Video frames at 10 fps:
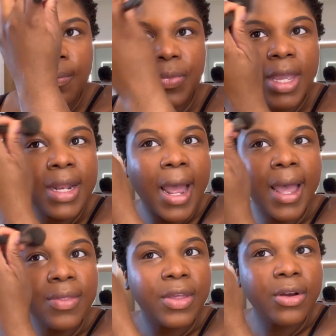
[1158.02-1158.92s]
And
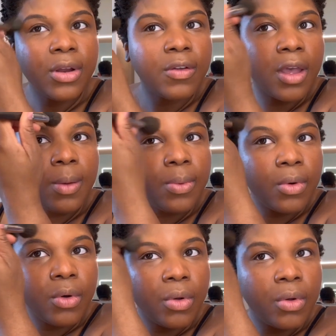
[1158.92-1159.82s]
there are a
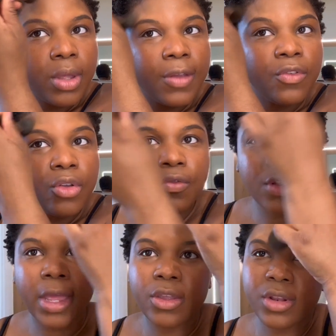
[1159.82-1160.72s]
couple, if you feel
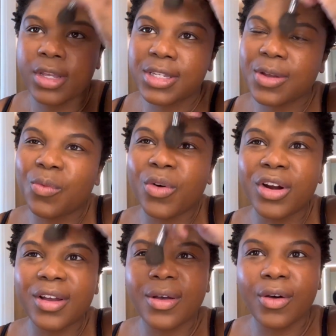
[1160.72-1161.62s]
like you need some
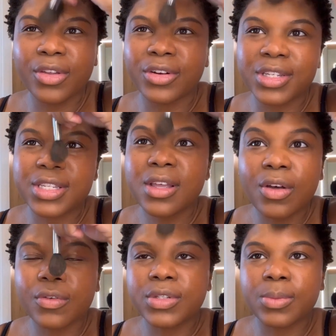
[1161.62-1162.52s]
work on
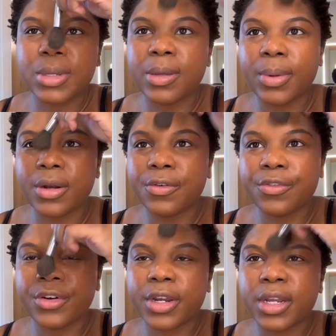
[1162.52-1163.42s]
yourself to be a better
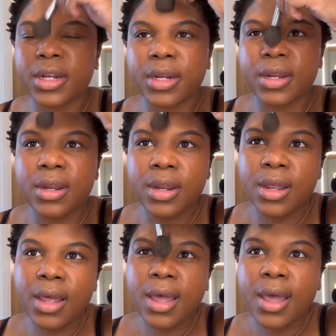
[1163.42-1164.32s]
friend,
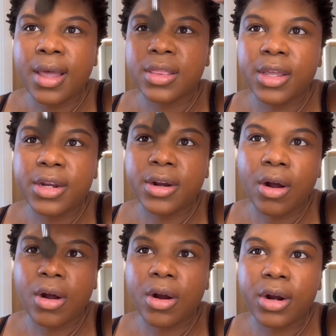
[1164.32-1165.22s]
there
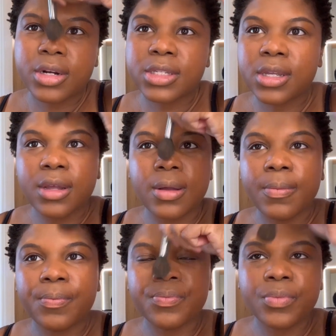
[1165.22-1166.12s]
are
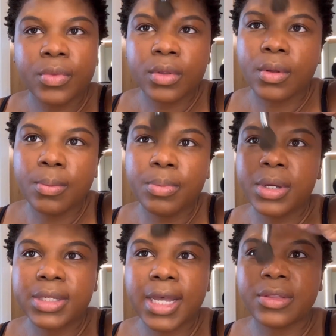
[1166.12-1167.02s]
some
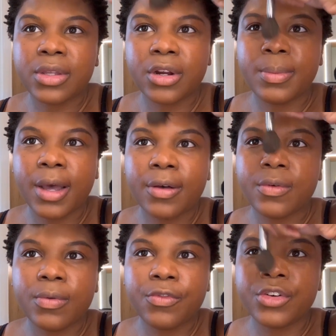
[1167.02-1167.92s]
books out there
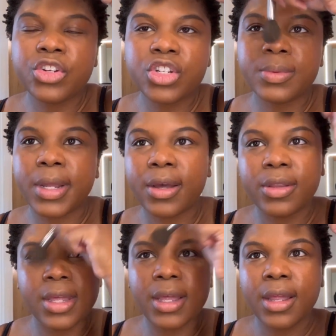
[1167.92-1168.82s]
about friendship now
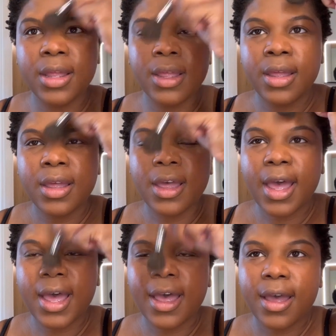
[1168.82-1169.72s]
that
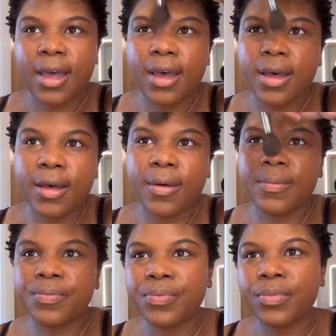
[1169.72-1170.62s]
I